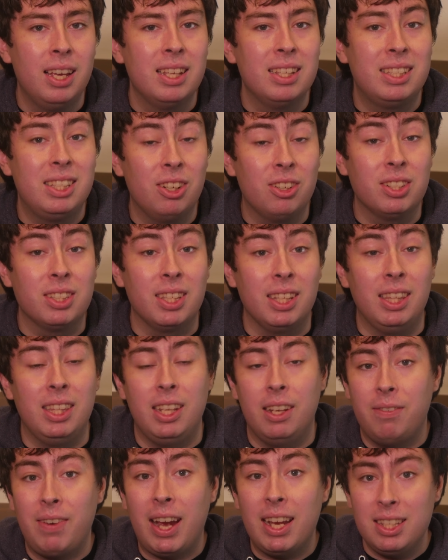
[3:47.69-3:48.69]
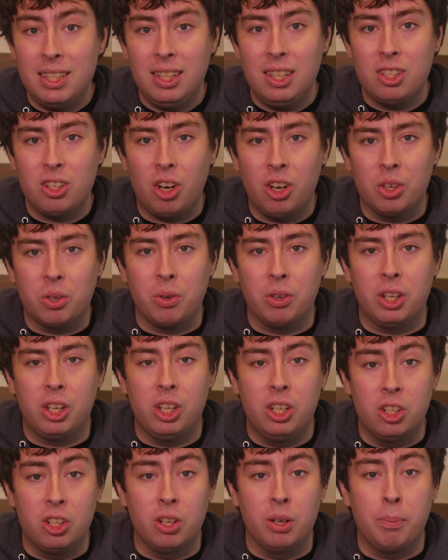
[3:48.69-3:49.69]
Seriously, the advice in this article
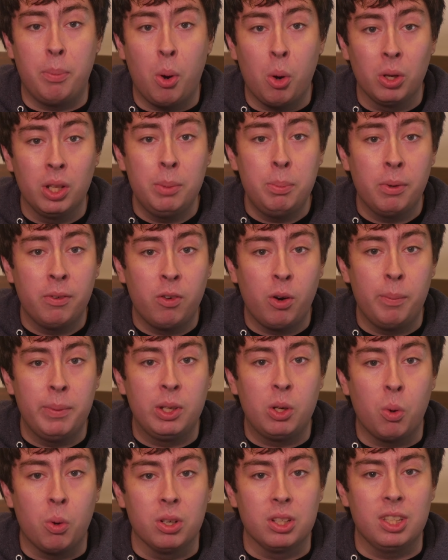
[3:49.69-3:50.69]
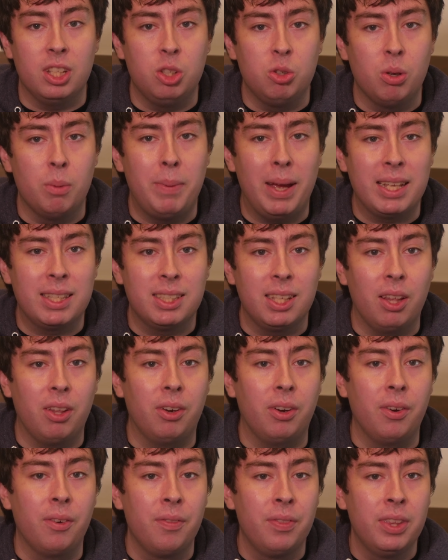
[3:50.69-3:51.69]
can turn a poorly performing course into a
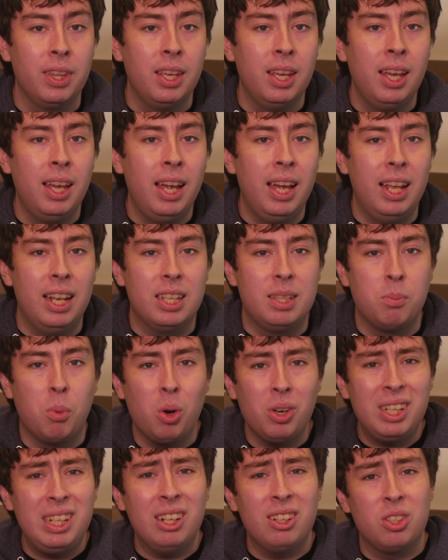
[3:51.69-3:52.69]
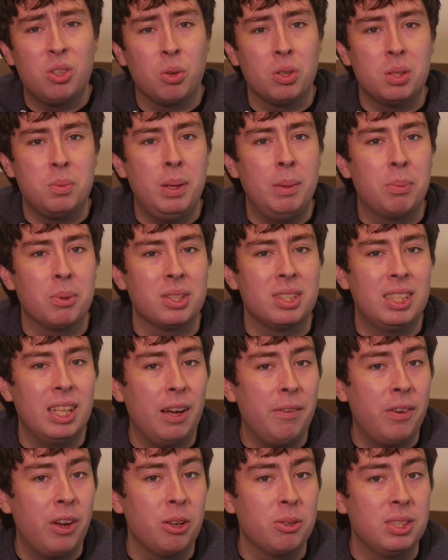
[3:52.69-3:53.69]
bestseller. It is more geared towards people
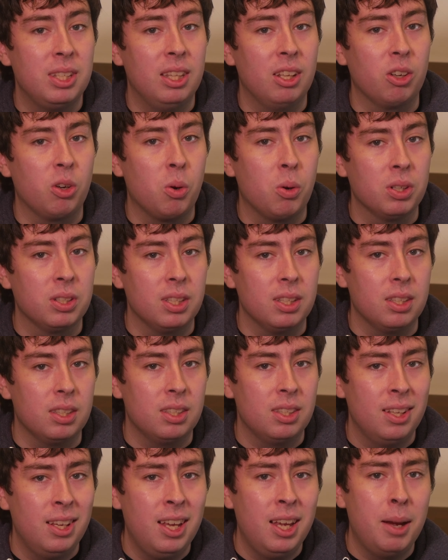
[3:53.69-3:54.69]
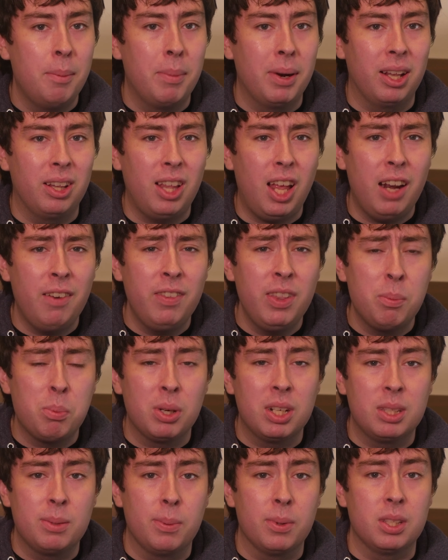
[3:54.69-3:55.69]
self-hosting their courses, but a lot of the
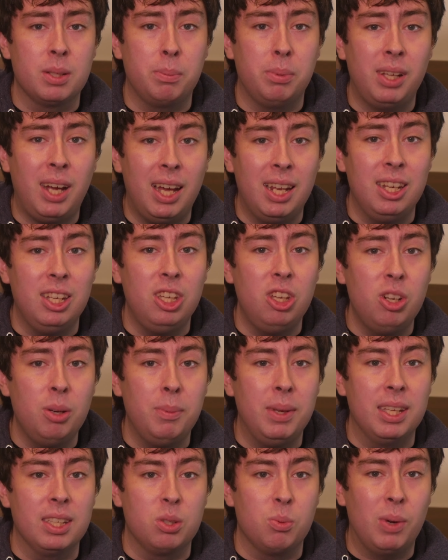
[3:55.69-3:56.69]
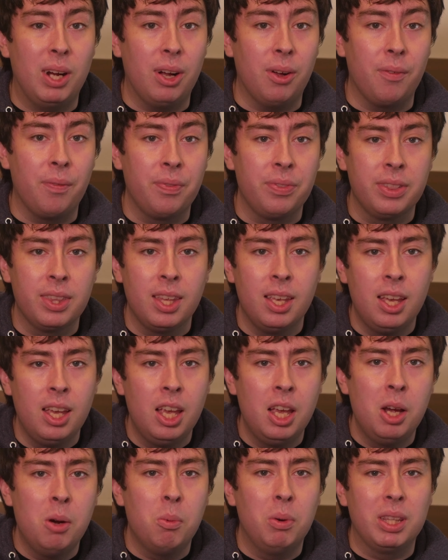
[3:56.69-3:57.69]
principles apply to Udemy as well.
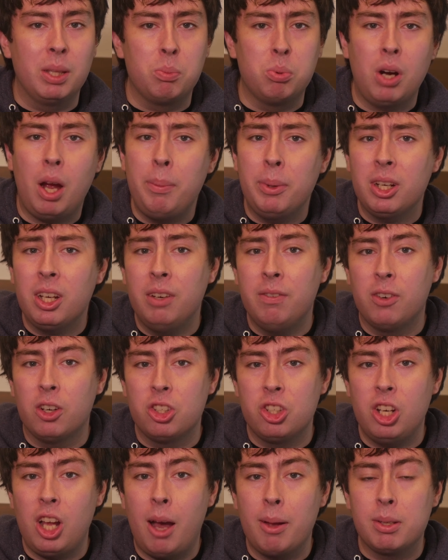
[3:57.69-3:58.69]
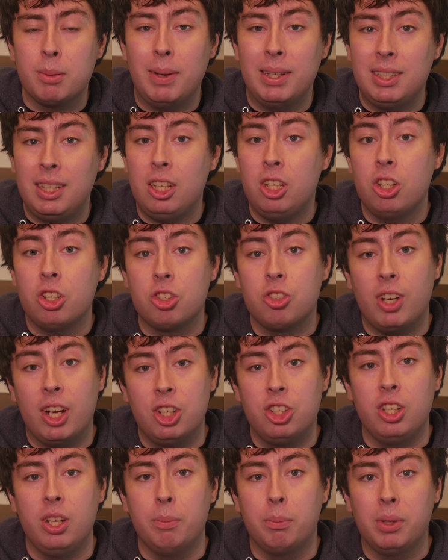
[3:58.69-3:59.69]
With a proper conversion optimization
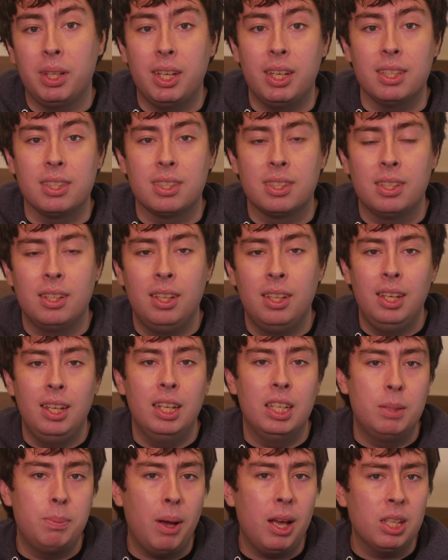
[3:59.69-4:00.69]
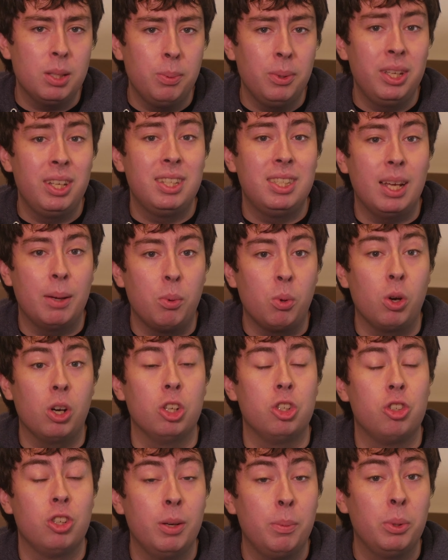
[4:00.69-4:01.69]
strategy in place, it is possible to double or
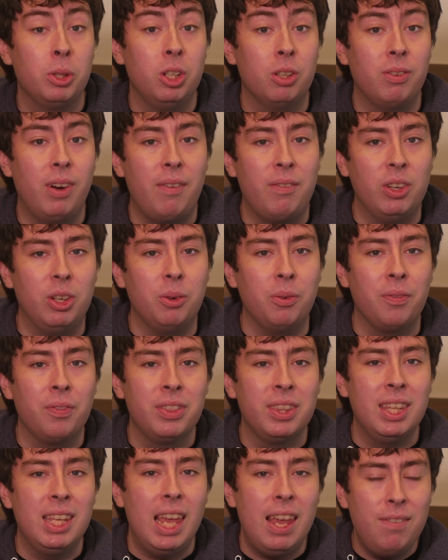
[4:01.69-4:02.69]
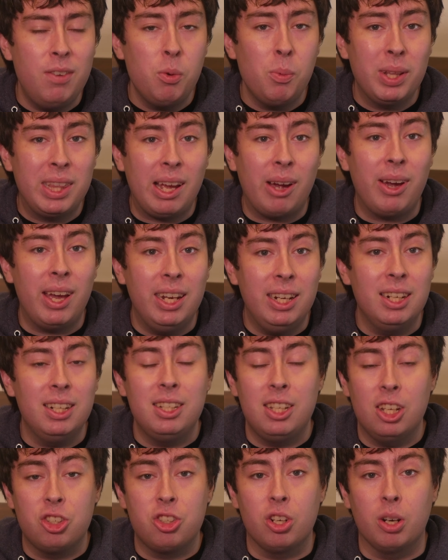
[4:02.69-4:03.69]
triple your revenue, even without any
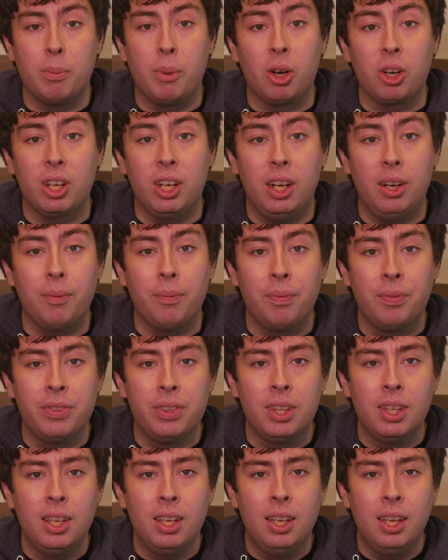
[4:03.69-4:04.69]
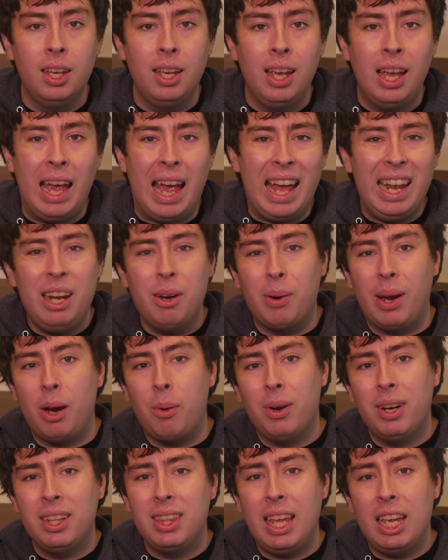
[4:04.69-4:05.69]
additional marketing. Anyway, I
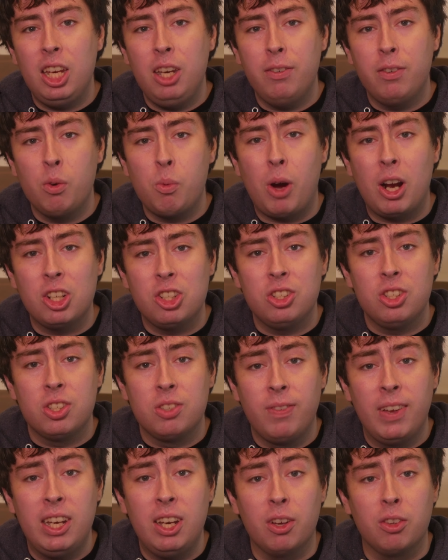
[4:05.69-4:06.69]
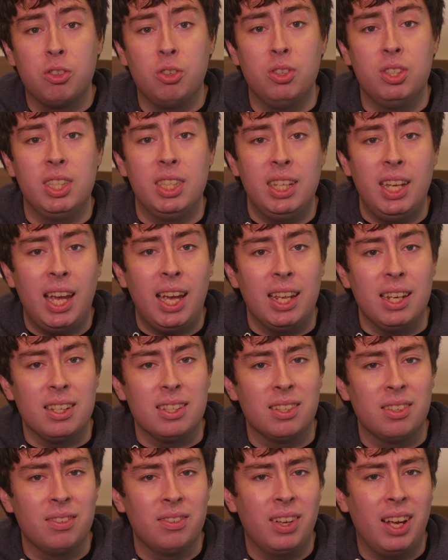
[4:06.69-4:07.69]
want to thank you for watching this video through to the end.
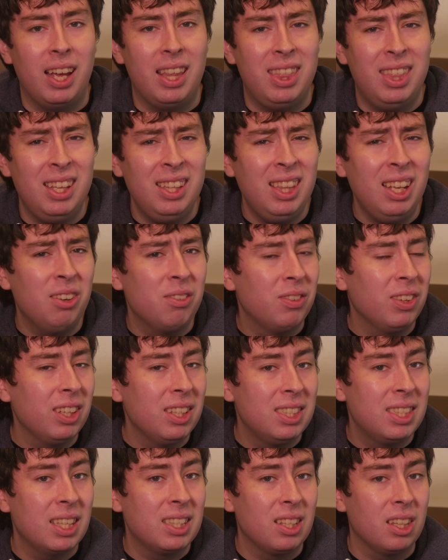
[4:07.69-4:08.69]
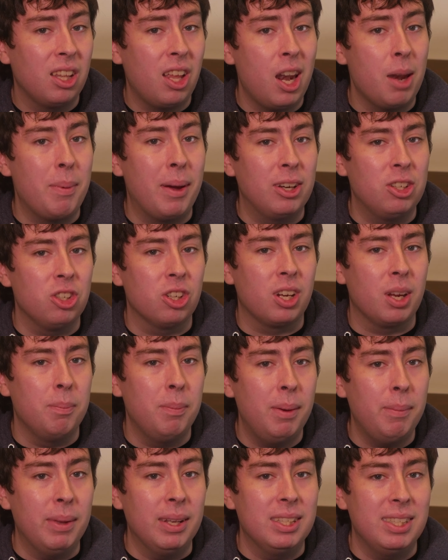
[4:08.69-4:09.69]
I think that really says a lot about your
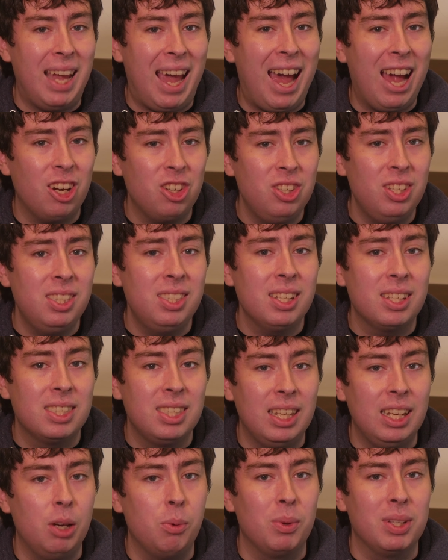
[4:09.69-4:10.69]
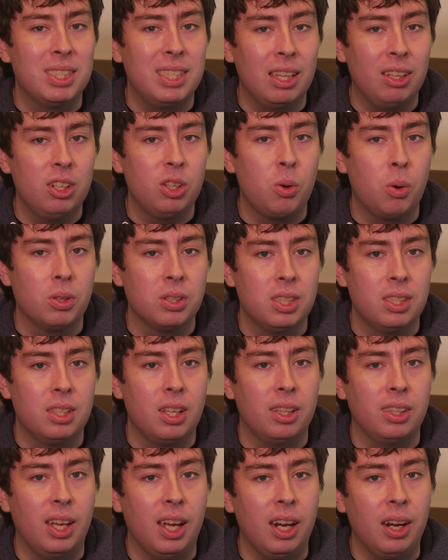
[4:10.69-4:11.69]
commitment to actually succeeding with selling courses
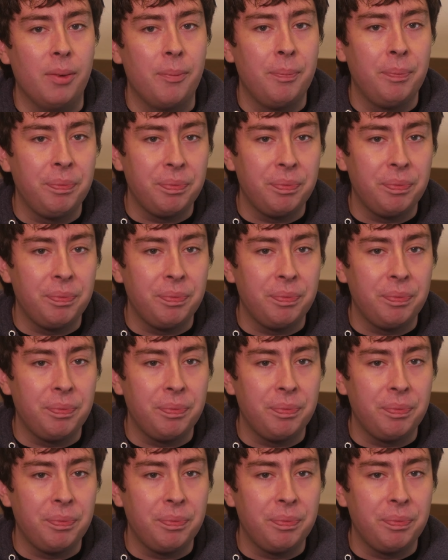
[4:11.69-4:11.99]
online.